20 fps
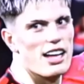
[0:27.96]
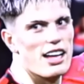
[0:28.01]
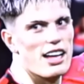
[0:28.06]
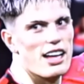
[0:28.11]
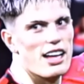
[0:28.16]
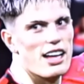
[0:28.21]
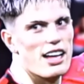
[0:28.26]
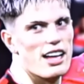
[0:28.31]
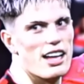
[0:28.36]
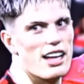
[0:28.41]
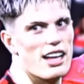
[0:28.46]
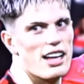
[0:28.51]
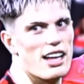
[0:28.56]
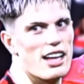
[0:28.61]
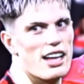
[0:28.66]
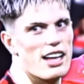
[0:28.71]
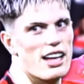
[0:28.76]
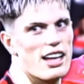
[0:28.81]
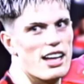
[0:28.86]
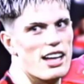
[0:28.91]

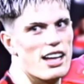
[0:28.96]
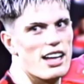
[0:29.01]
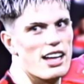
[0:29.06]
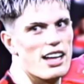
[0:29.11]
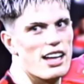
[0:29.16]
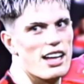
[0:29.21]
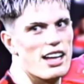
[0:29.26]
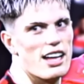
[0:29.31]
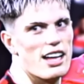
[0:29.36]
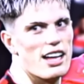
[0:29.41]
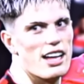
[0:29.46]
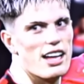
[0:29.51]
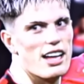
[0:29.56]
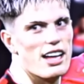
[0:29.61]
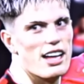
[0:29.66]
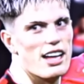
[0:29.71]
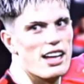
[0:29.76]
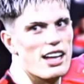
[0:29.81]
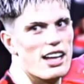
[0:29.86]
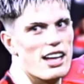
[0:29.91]

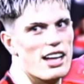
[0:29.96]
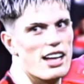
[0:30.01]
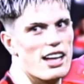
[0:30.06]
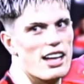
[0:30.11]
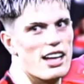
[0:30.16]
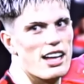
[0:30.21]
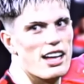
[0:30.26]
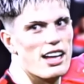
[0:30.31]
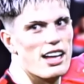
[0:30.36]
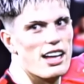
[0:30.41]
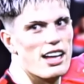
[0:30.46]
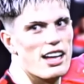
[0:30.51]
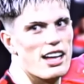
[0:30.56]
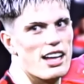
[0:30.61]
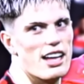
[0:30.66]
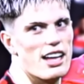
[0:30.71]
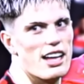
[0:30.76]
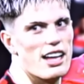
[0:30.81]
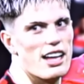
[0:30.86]
The person shown says nothing.